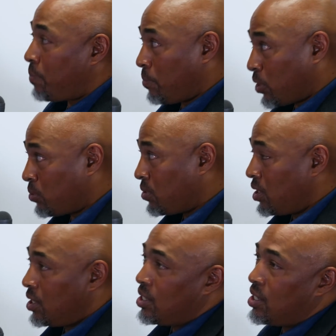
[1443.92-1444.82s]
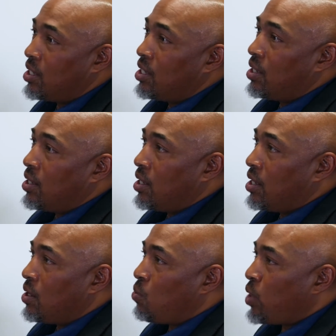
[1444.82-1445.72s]
of model.
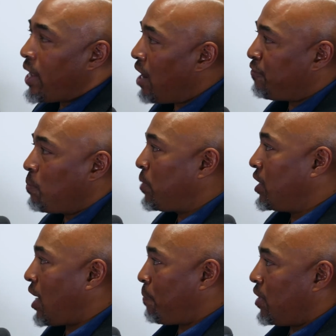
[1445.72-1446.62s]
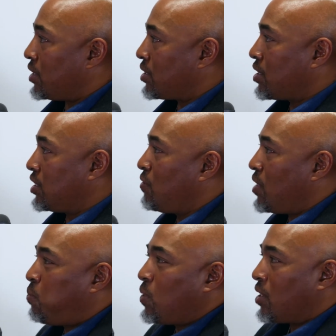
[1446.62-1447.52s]
We have to be in that place, because
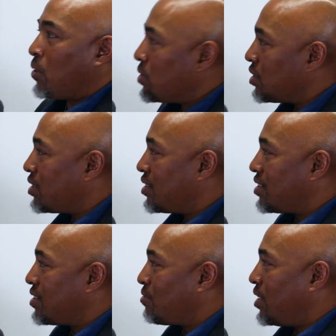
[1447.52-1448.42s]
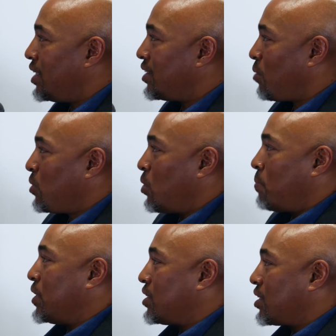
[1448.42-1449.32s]
if we don't, right, then we're not in
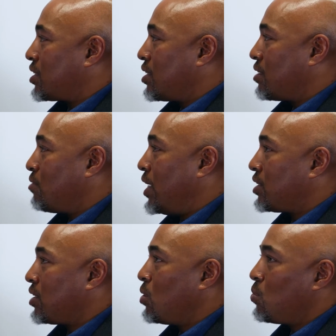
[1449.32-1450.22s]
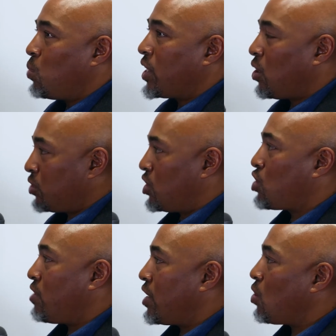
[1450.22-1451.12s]
business, right? So we
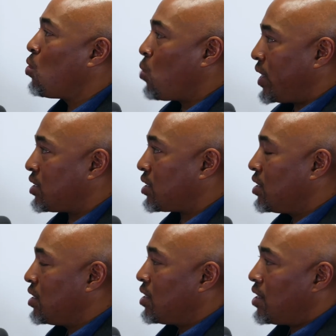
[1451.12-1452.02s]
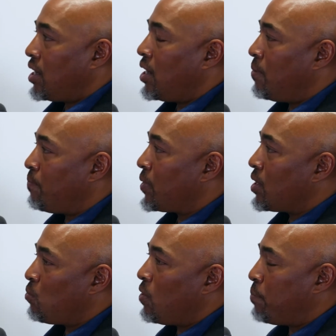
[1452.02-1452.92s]
concentrate always
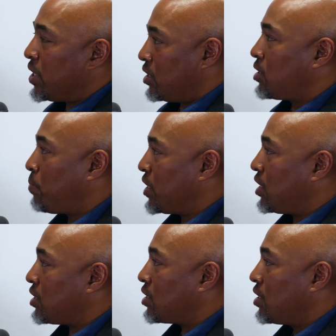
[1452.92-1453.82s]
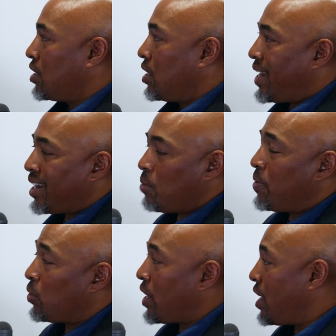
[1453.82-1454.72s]
with business to business. That could be
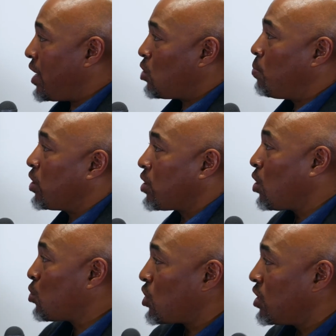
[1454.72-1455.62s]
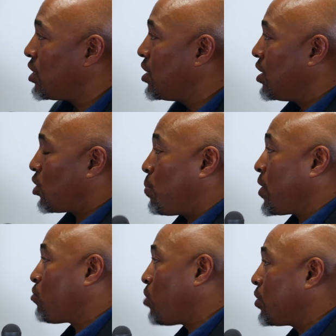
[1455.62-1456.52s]
on air, could be on ocean, could be
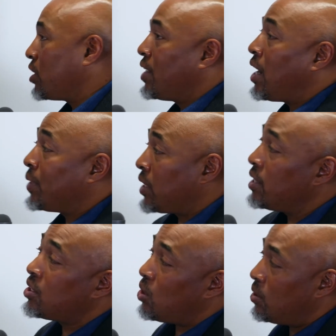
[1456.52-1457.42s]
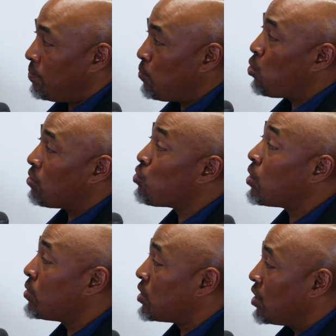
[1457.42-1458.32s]
on road. Nowadays, more on
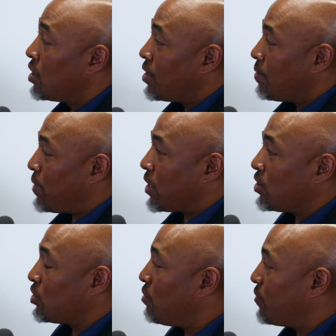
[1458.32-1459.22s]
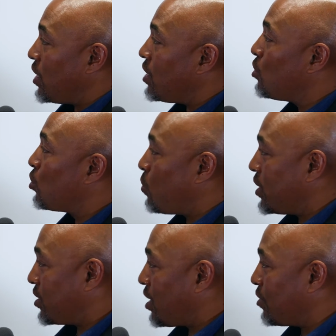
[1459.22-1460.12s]
road because of the
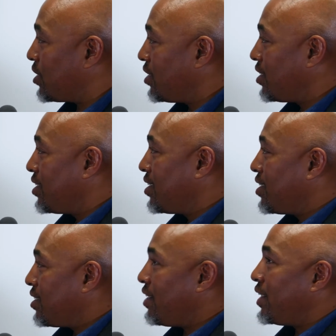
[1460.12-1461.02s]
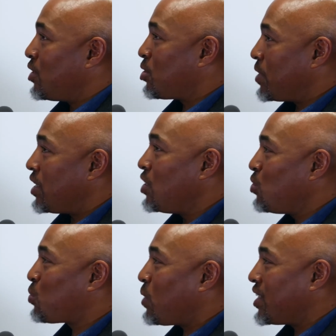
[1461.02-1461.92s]
EU27. Right? It used to be
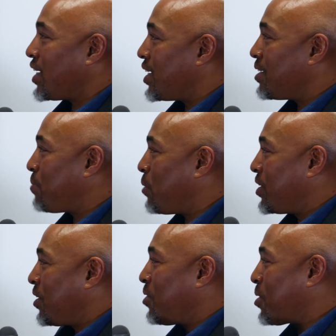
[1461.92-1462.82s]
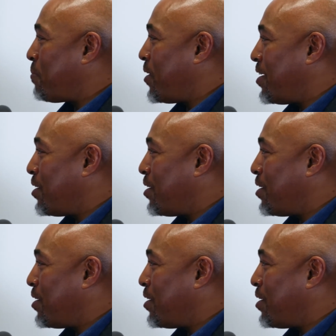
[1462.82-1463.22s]
EU28, but we're no longer part